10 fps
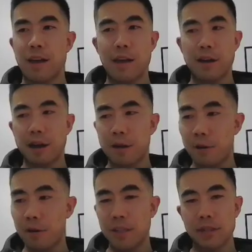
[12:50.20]
And I'm
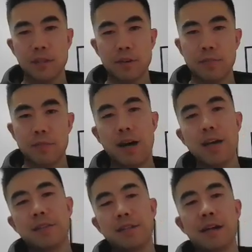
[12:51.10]
always so
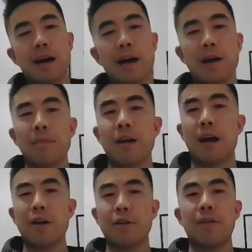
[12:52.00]
surprised. I
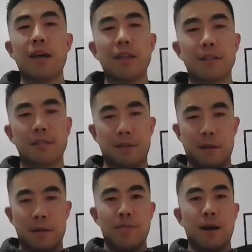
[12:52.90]
don't know if you get this,
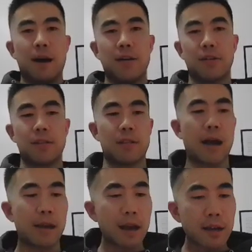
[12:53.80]
but just
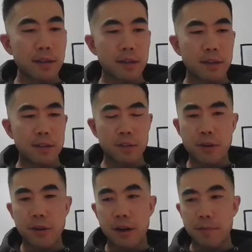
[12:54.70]
like you're so
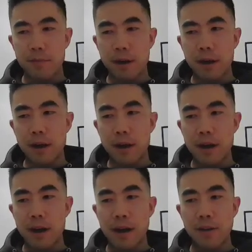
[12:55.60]
young, but
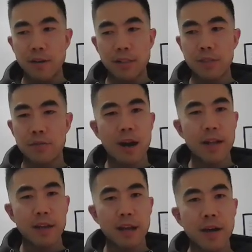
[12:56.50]
you're just
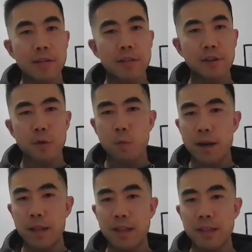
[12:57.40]
grinding it out. So
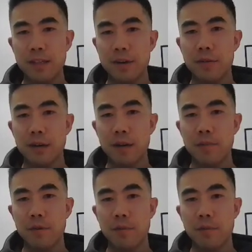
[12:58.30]
where did this all come from?